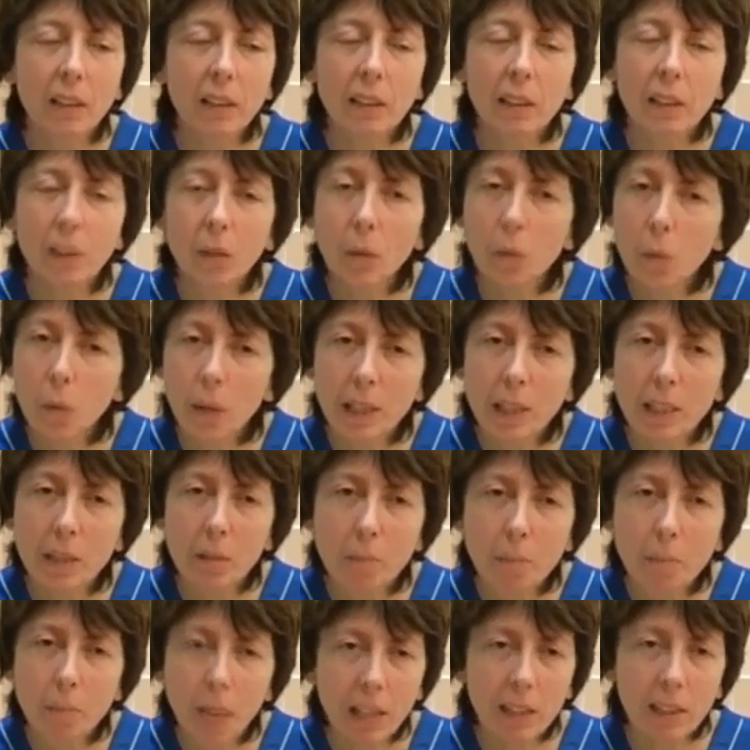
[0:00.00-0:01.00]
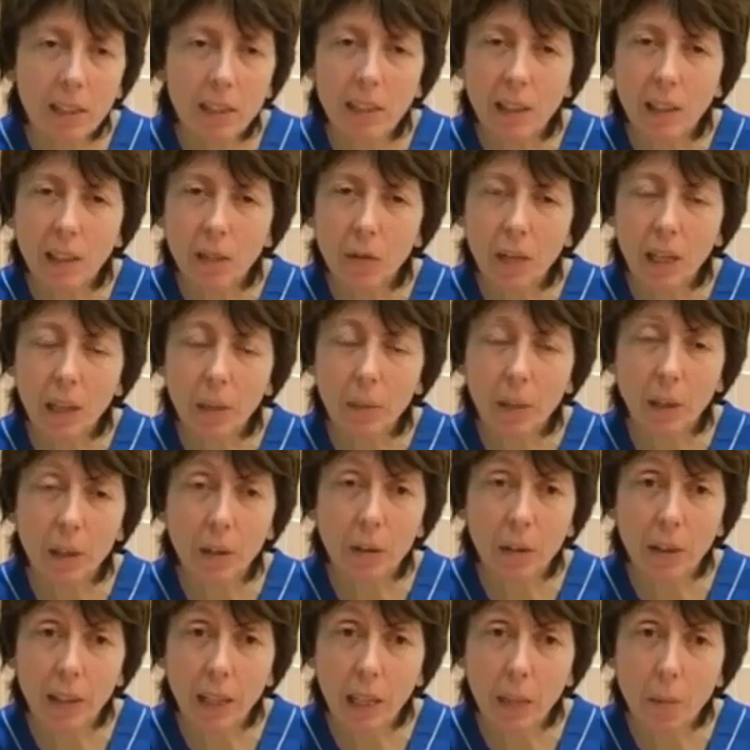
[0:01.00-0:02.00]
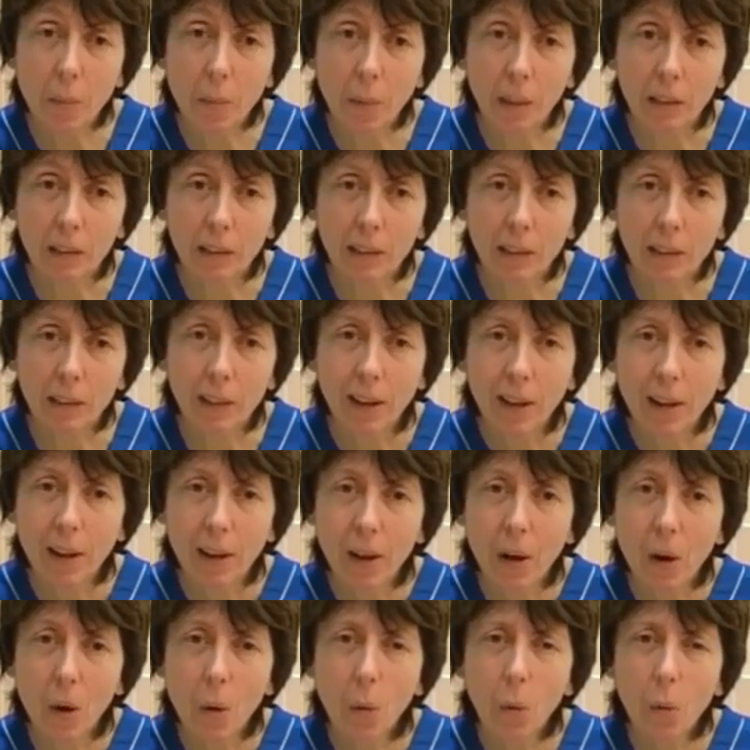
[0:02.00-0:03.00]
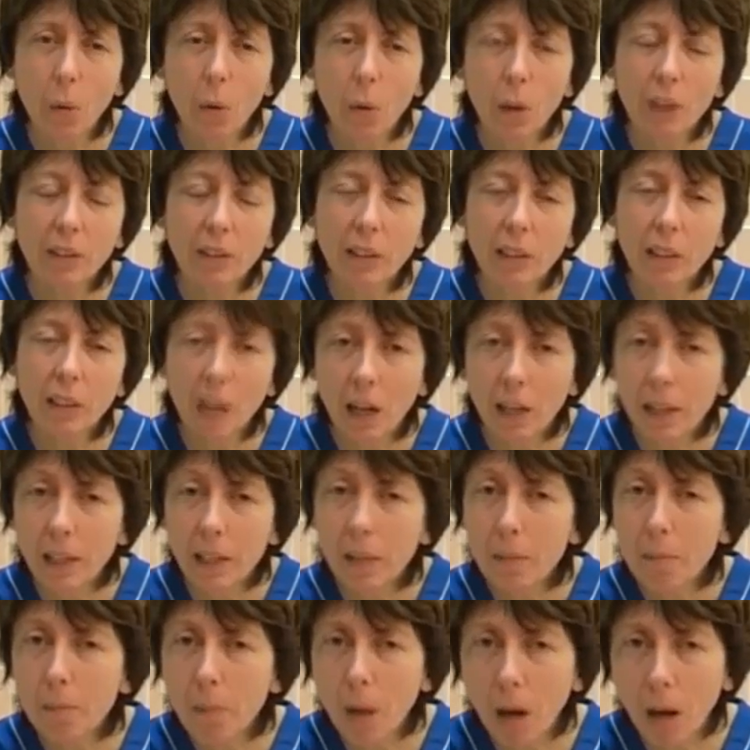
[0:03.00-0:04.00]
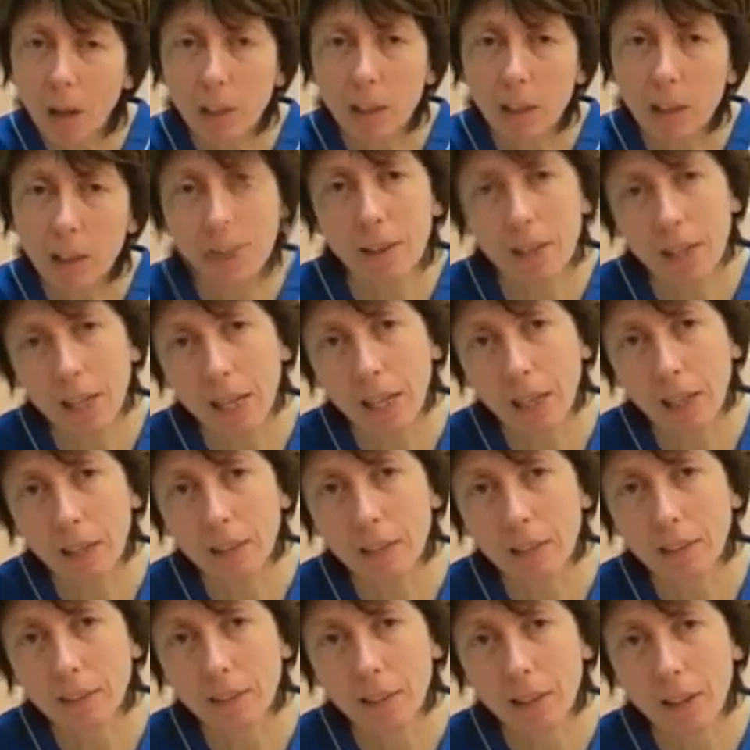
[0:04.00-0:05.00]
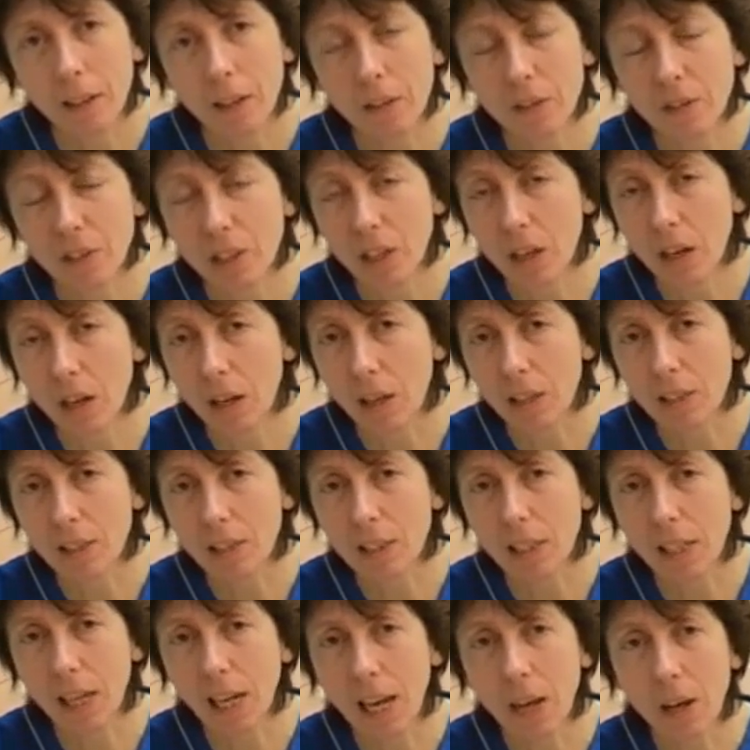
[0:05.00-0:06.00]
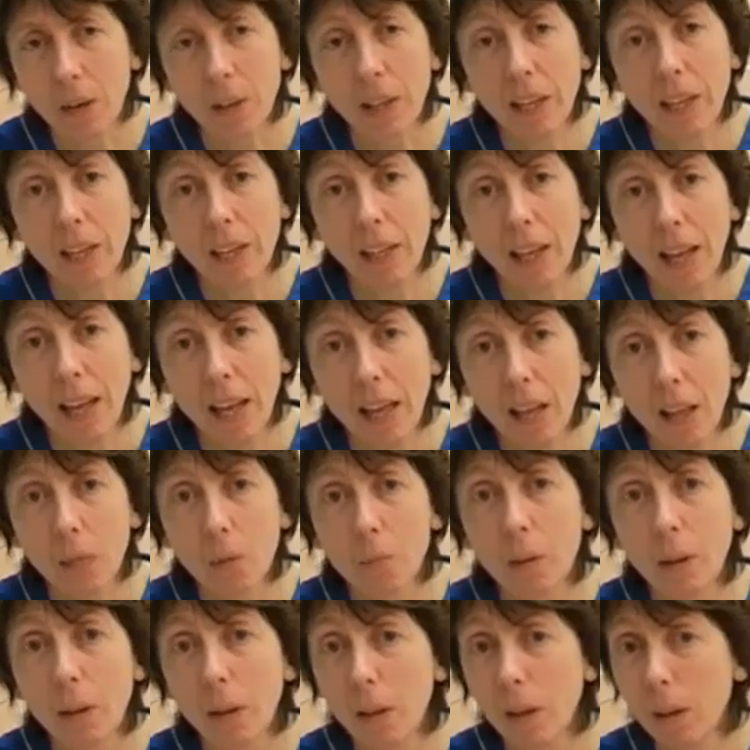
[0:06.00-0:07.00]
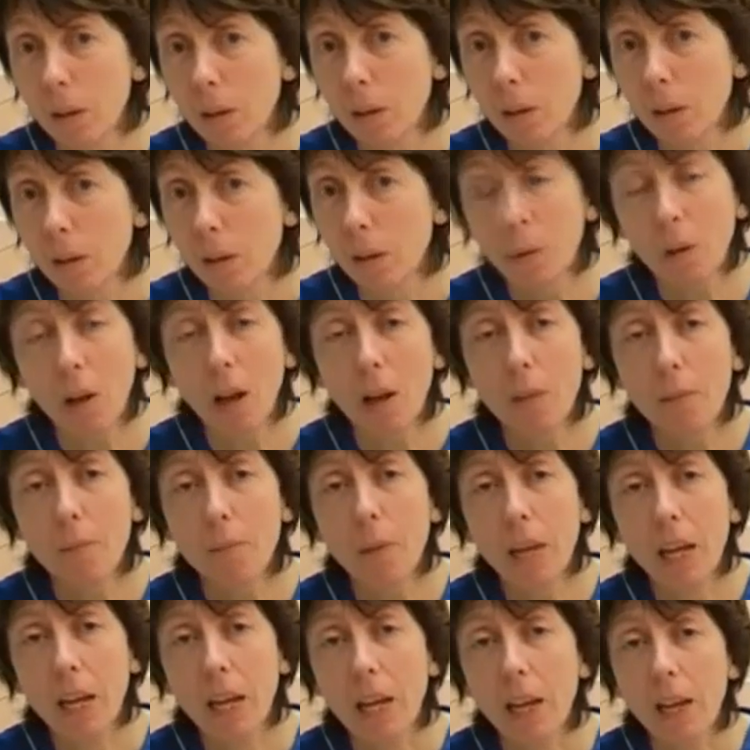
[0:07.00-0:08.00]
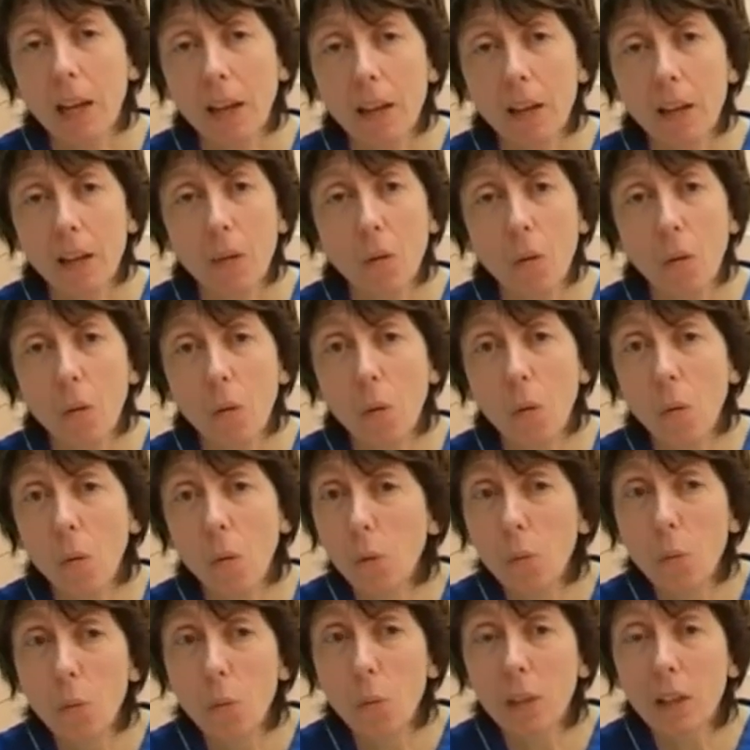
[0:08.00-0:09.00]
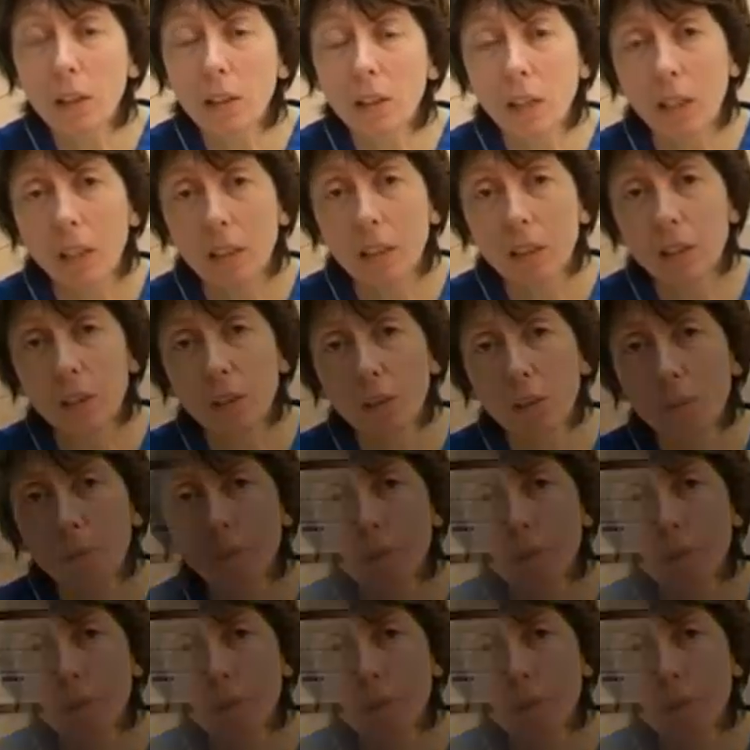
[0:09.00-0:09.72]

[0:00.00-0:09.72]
And it's always amazing really when you think about it, all those tiny minor things of science and how they can help people like me in all the work that I do.